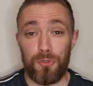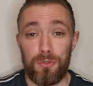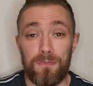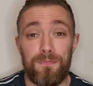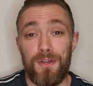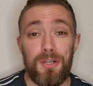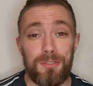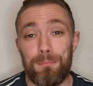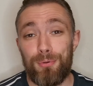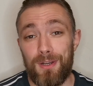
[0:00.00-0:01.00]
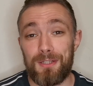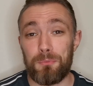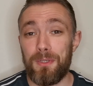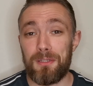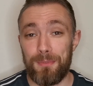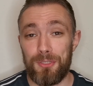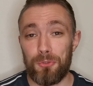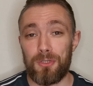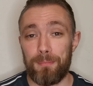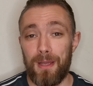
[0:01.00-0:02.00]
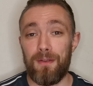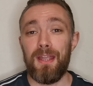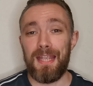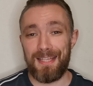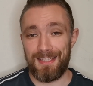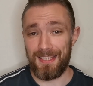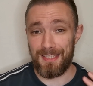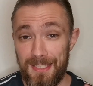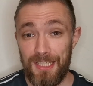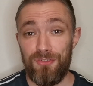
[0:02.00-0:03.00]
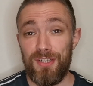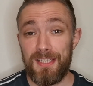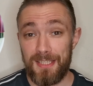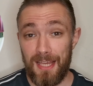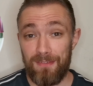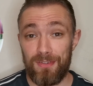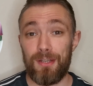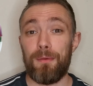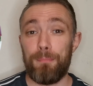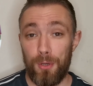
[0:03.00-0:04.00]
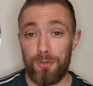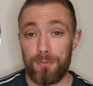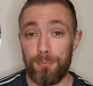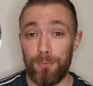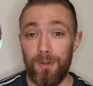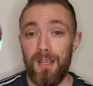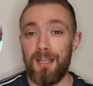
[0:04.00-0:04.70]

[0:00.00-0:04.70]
So the first product we're going to be talking about is the Series 7 Pokeball.